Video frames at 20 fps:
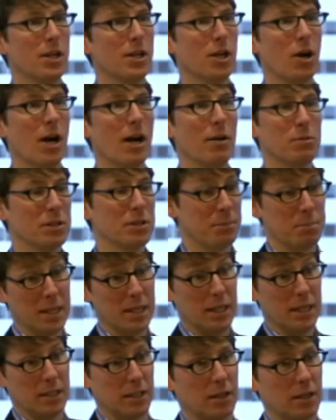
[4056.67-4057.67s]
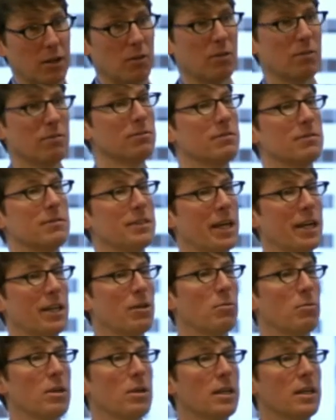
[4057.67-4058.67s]
you know, I wouldn't immediately go get
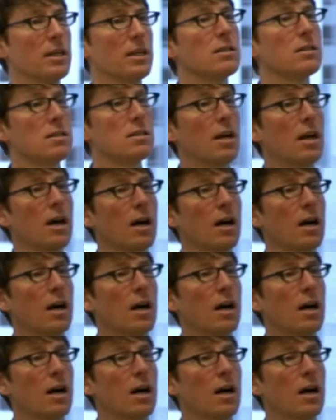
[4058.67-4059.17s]
the release.